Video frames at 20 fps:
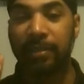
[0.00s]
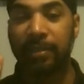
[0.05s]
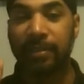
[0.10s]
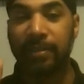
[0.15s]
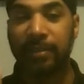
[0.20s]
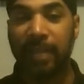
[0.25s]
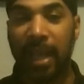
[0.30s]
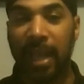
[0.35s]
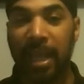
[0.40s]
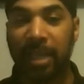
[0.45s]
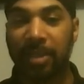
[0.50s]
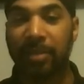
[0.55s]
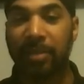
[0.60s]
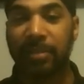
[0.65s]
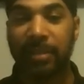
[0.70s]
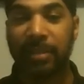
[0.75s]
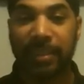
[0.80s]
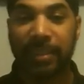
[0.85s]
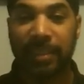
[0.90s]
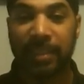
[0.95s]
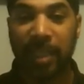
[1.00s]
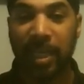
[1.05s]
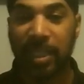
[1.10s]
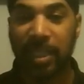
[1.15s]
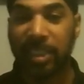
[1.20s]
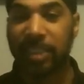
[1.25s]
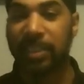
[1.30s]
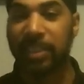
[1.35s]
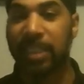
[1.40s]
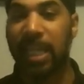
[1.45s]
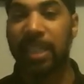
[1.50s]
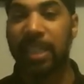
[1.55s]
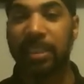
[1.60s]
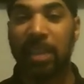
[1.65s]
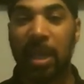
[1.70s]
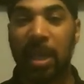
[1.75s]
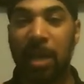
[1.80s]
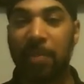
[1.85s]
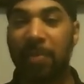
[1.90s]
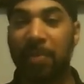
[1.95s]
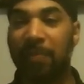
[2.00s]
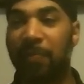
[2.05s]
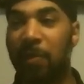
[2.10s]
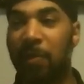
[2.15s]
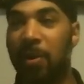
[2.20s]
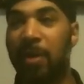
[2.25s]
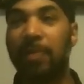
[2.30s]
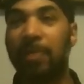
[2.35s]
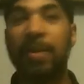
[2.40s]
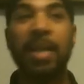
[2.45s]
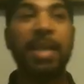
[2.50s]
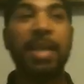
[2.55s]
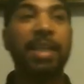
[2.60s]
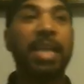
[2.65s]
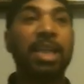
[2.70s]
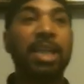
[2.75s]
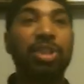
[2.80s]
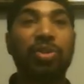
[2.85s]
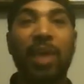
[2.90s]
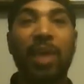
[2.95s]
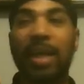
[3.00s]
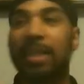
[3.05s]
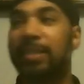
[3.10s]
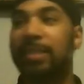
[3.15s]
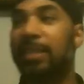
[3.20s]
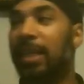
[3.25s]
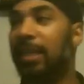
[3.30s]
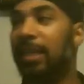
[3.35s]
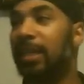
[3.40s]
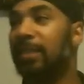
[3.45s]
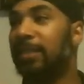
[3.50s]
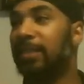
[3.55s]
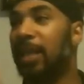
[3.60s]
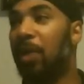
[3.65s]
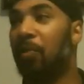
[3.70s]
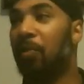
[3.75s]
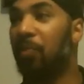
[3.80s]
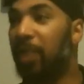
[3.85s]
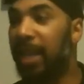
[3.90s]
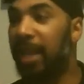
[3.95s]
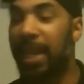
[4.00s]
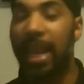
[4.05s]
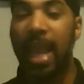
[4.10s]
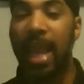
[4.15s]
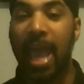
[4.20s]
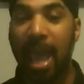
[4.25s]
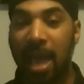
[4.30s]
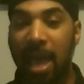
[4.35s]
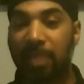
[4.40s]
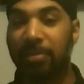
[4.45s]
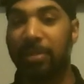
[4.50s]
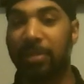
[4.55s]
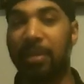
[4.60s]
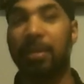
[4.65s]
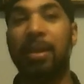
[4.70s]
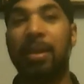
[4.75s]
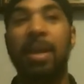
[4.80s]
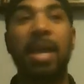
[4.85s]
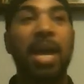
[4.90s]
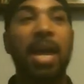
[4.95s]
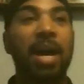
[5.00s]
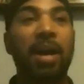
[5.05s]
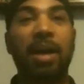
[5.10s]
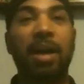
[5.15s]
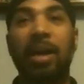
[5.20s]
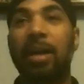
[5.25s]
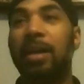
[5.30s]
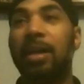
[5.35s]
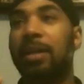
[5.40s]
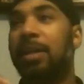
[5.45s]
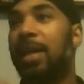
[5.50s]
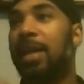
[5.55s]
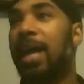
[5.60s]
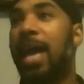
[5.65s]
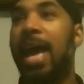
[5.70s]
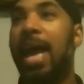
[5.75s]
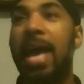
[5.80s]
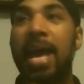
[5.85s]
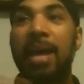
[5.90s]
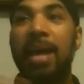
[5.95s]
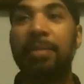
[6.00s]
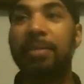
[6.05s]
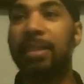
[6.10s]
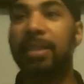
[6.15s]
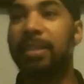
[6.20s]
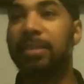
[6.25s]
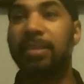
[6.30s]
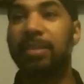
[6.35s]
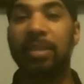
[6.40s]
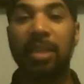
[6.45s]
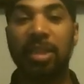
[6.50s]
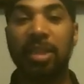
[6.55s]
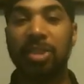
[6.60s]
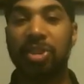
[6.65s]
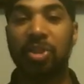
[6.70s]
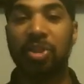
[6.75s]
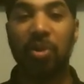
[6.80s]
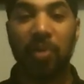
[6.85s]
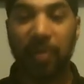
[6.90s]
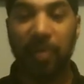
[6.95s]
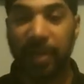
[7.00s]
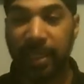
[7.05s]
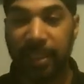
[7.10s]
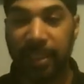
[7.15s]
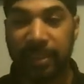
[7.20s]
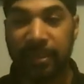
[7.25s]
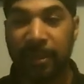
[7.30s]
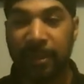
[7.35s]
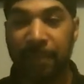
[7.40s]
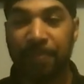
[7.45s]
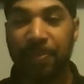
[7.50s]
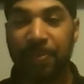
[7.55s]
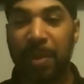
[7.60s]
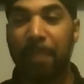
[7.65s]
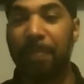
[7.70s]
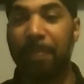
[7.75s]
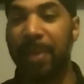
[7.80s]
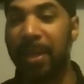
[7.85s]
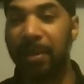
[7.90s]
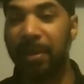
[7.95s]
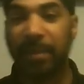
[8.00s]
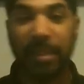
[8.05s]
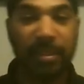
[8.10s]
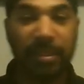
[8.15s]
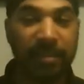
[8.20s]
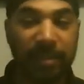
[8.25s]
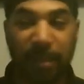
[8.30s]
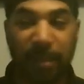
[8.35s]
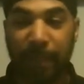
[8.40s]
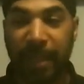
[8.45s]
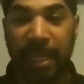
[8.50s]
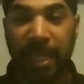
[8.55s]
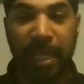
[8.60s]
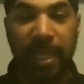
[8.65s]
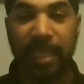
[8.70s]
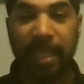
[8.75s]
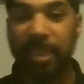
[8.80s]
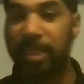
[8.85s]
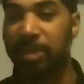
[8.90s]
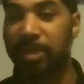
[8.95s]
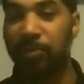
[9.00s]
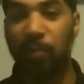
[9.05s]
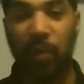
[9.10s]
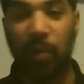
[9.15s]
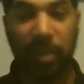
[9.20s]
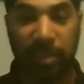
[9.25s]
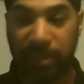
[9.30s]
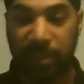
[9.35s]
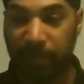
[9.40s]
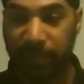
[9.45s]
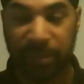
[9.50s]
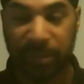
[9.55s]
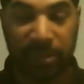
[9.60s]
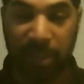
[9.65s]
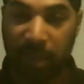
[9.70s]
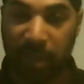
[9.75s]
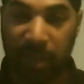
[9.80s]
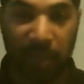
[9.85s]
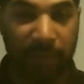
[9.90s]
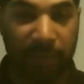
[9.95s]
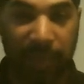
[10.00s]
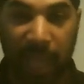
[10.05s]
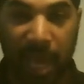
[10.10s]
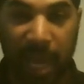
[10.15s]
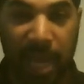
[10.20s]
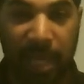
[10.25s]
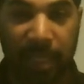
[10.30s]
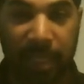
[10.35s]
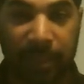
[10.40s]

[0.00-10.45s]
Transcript: standards and teachings that's coming forth that try to tell us that we have to have these luxurious buildings to be in to worship and serve Yah,